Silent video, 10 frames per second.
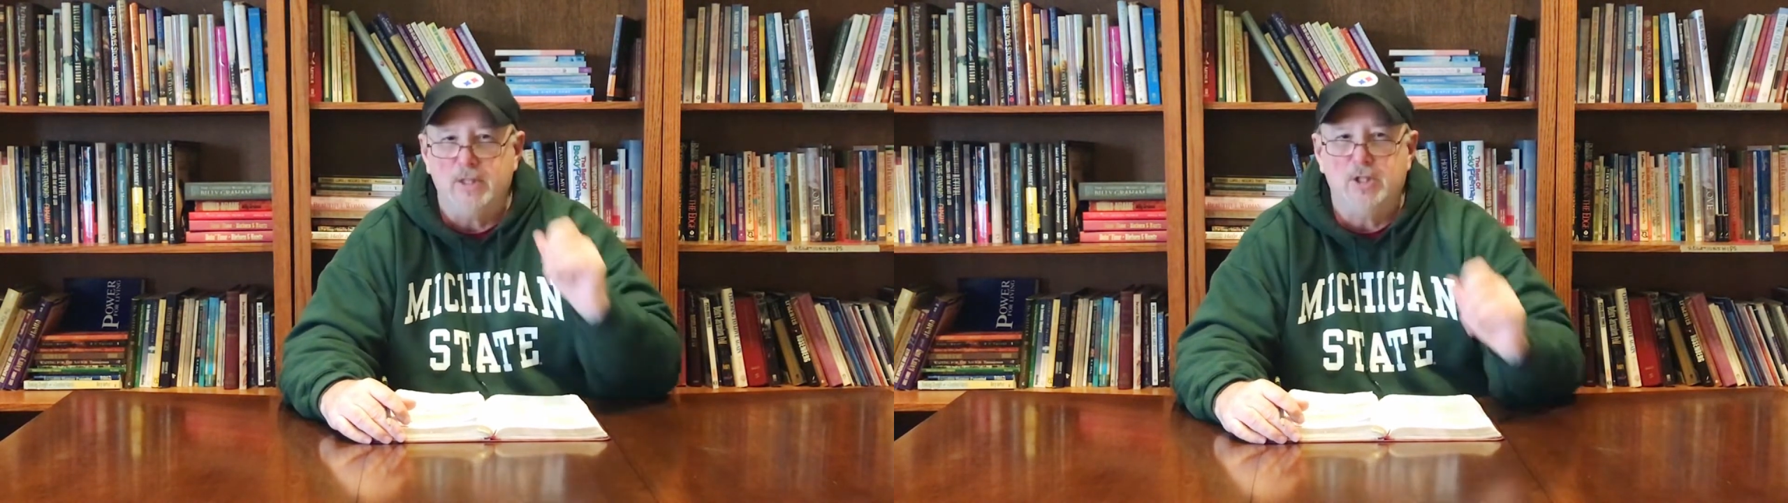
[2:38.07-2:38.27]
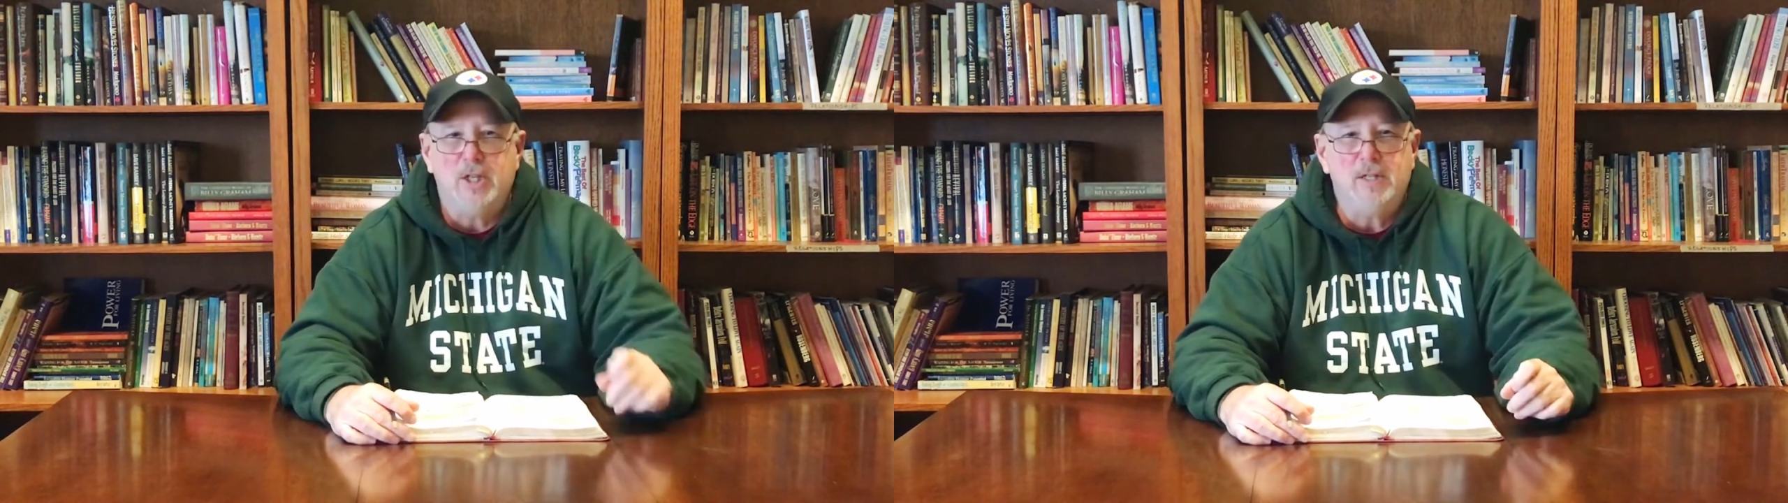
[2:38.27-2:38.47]

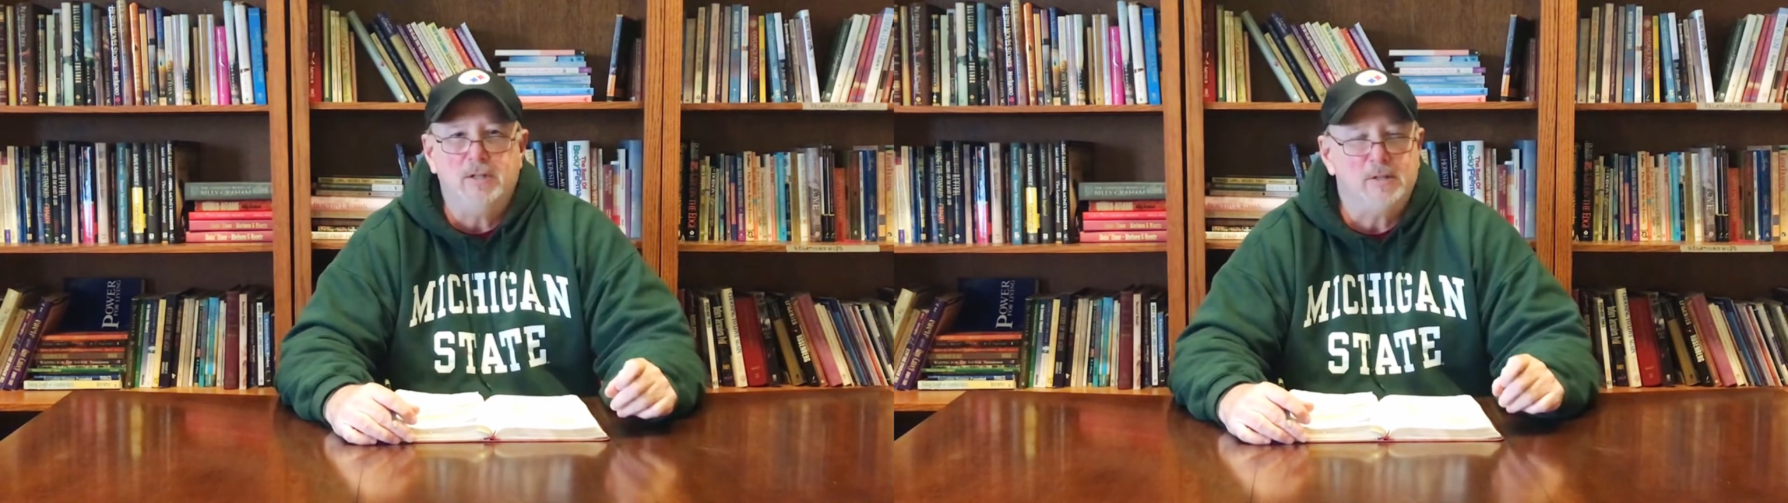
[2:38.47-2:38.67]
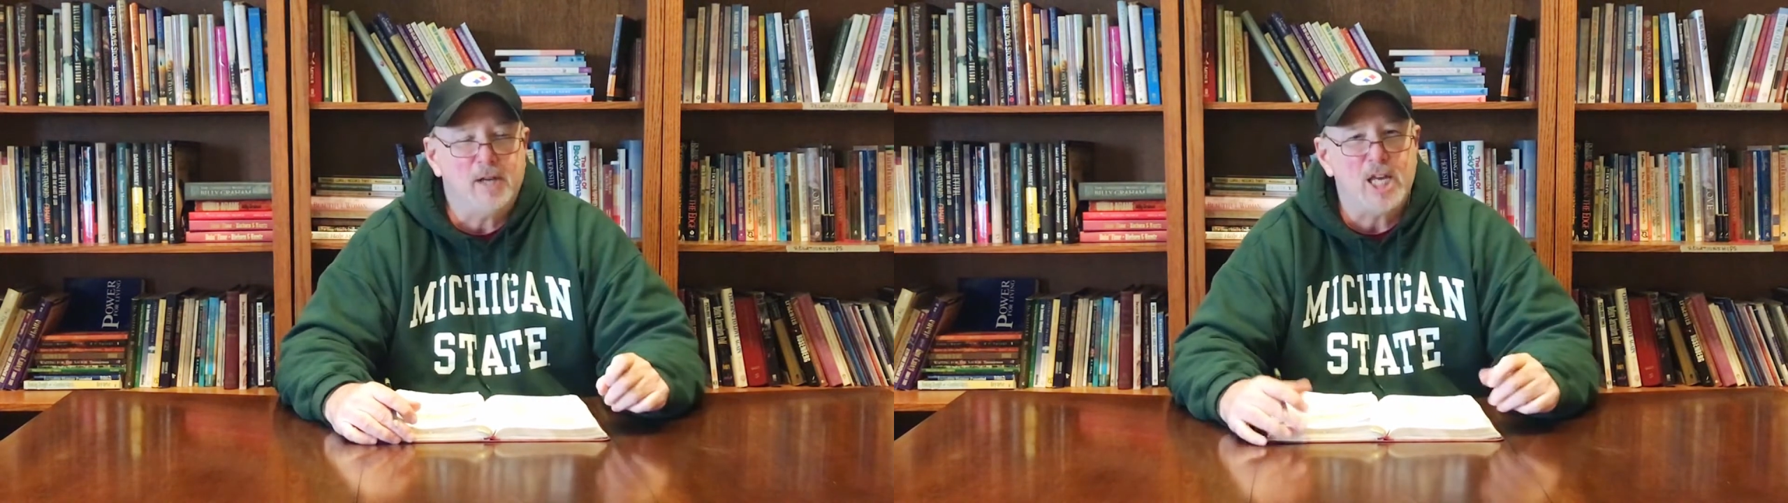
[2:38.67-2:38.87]

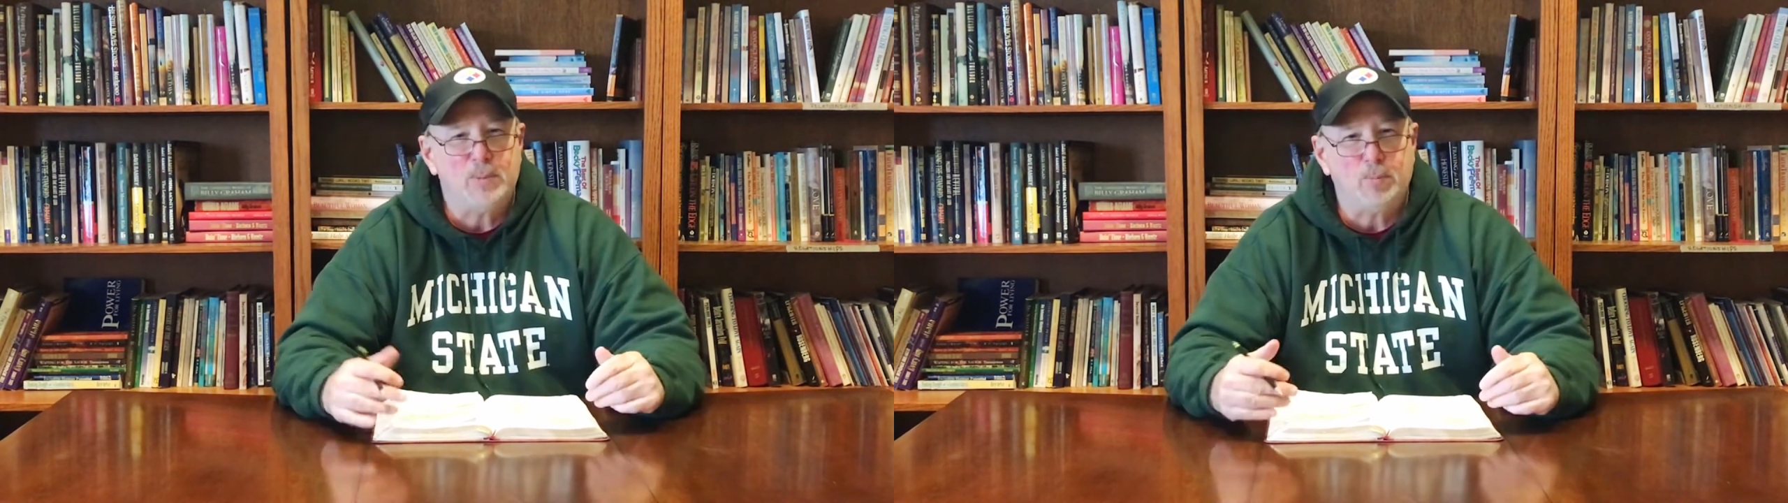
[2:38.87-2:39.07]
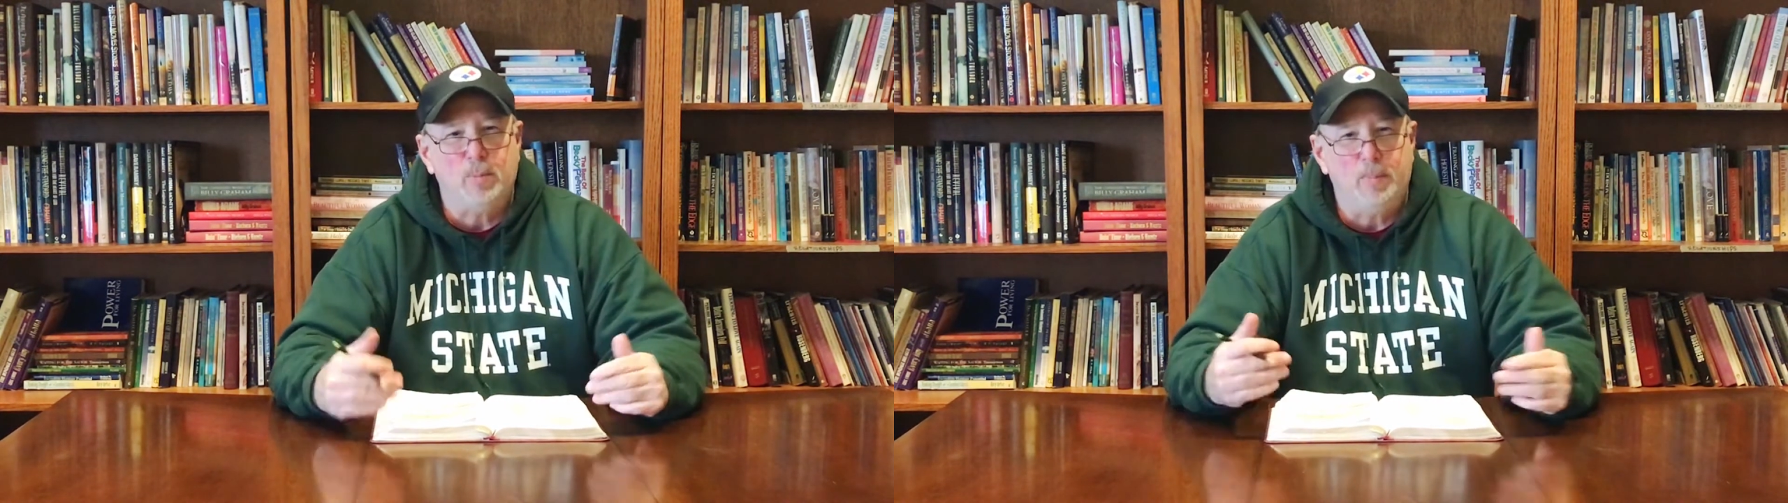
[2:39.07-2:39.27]
Jesus
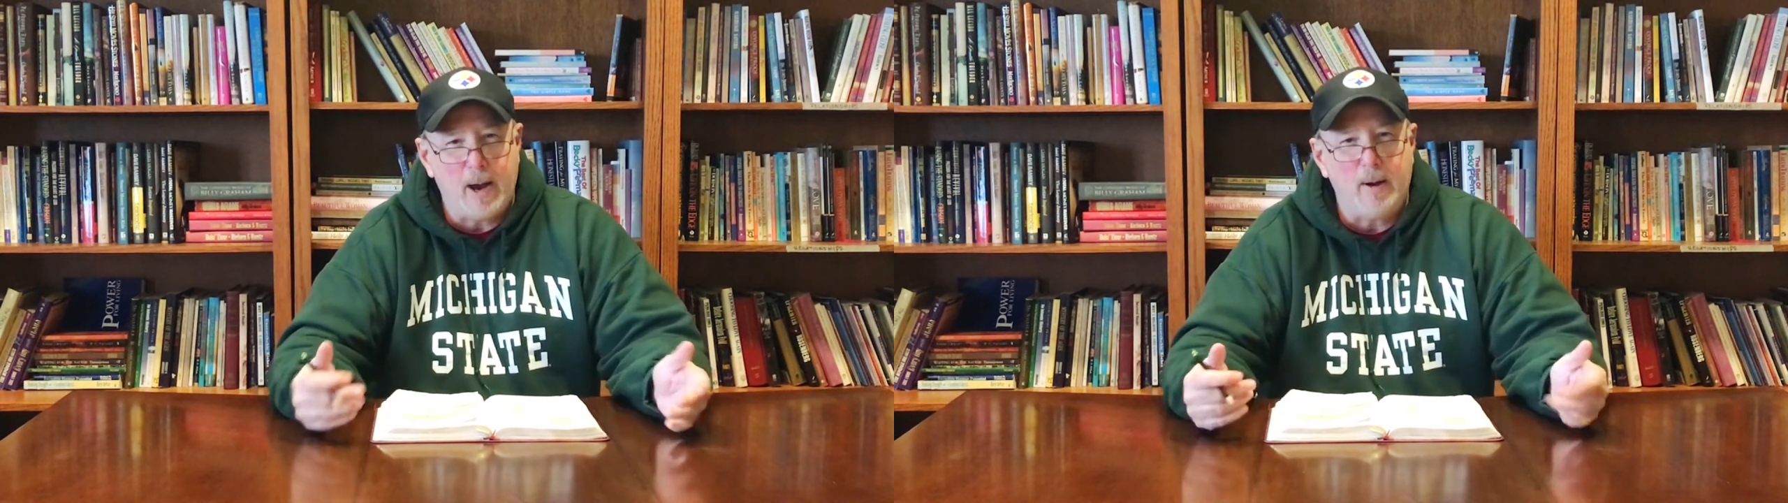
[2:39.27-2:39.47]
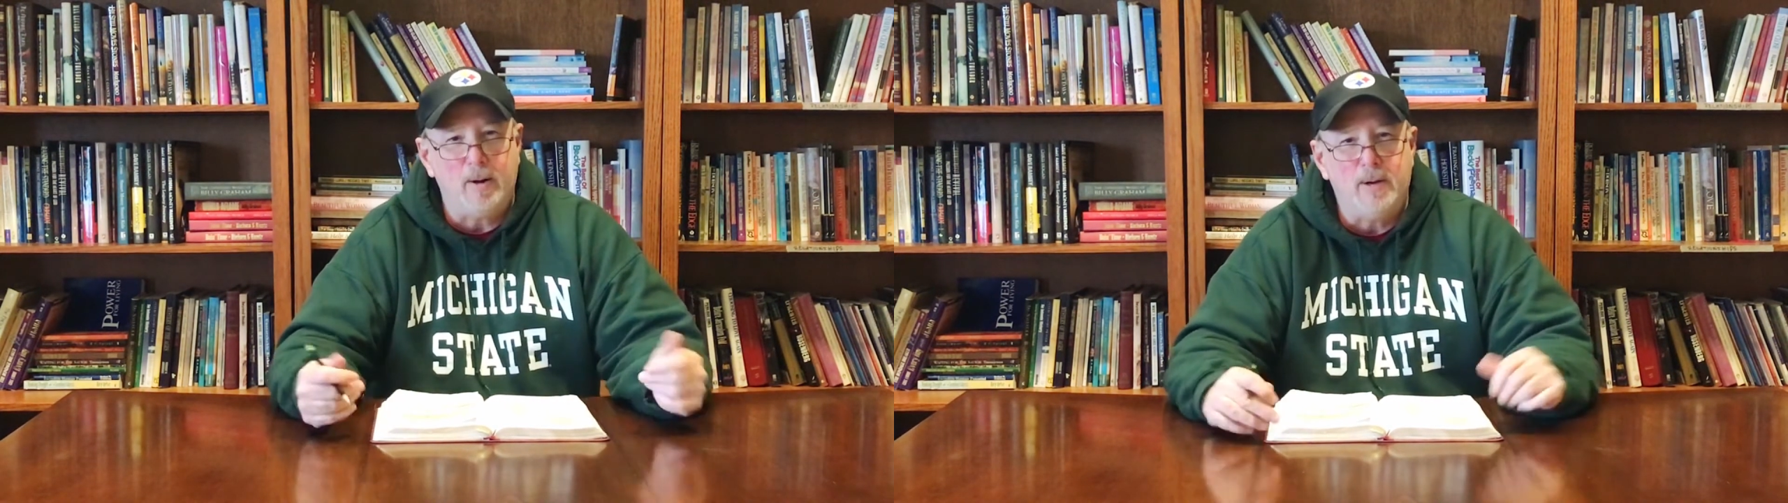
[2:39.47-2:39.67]
has
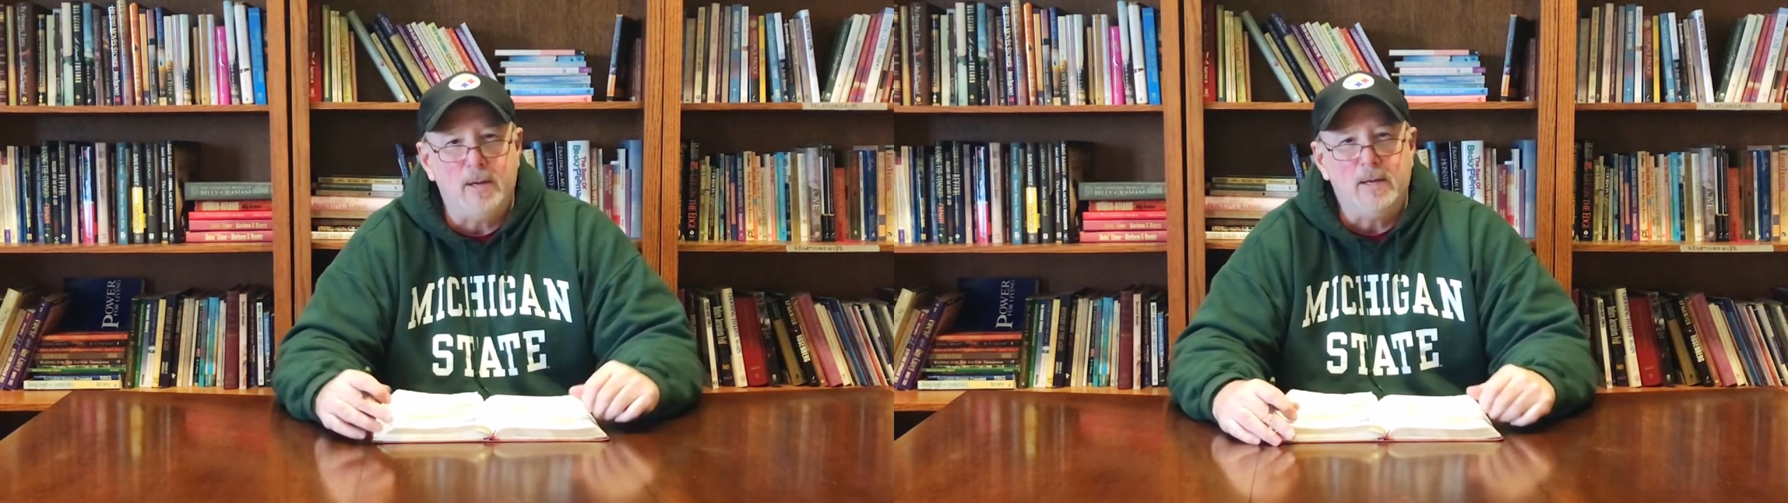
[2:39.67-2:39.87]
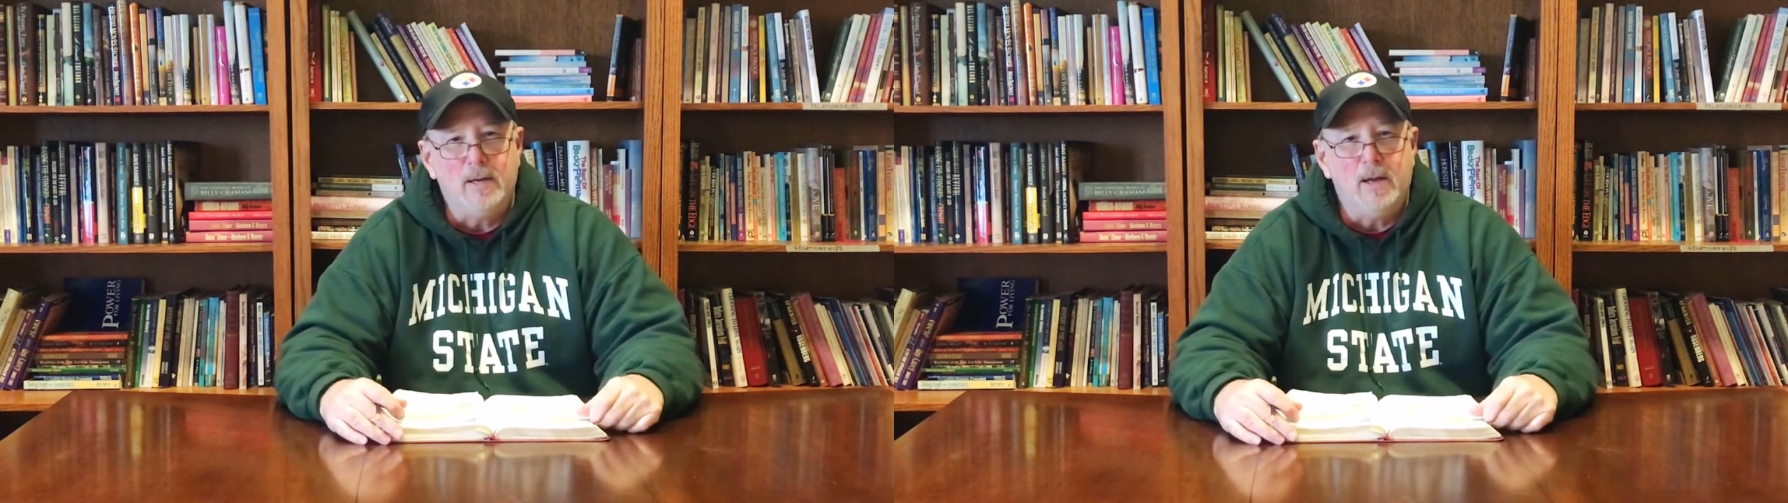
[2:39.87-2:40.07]
prepared